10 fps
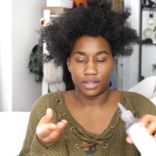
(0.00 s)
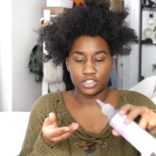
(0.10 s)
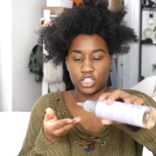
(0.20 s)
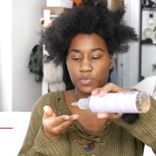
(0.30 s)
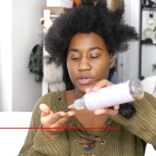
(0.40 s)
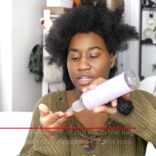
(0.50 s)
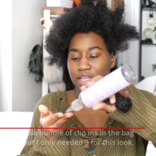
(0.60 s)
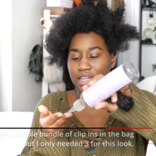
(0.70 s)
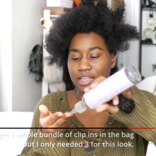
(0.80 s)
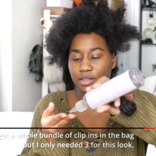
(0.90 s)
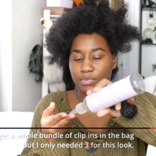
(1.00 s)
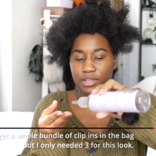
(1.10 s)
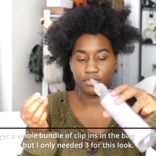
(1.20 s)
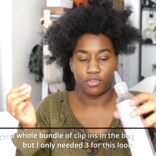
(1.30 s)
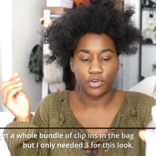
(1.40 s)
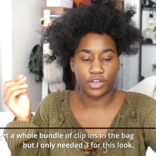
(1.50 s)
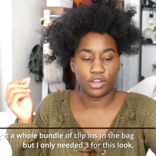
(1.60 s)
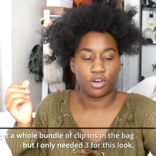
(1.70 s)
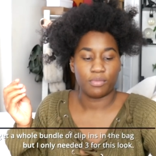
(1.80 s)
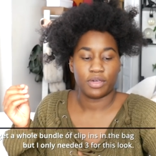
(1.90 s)
I just put a little bit of
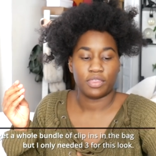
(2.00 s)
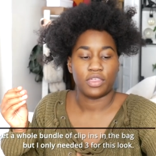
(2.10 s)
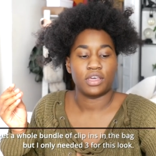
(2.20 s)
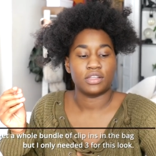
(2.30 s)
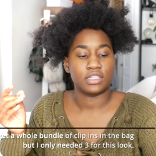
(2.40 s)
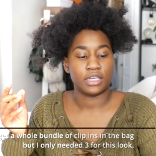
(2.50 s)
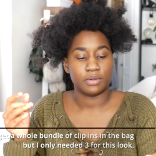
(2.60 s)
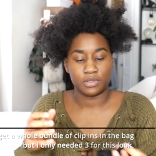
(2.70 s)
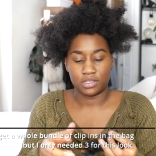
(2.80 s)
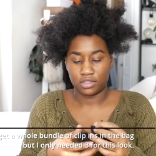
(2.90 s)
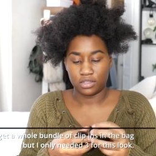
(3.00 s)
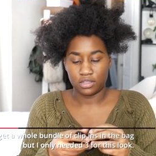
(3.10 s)
oil on my fingertips